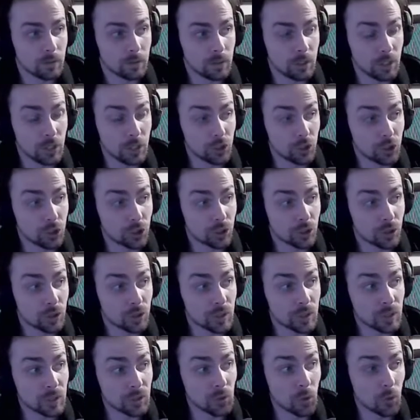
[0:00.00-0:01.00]
teach
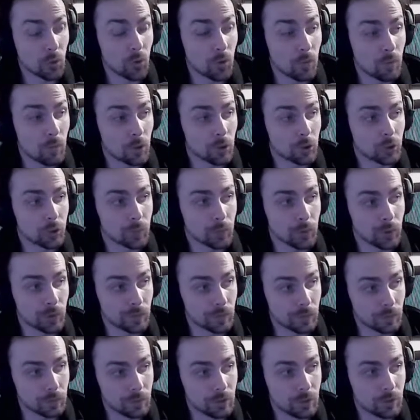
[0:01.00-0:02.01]
so much more
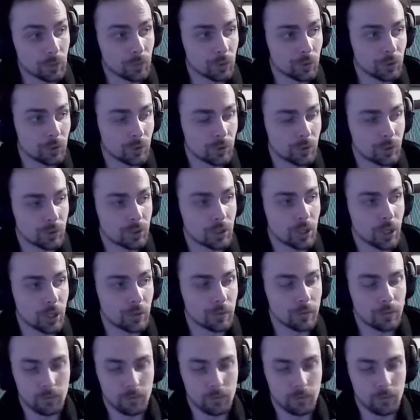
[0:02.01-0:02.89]
through the emotional channel.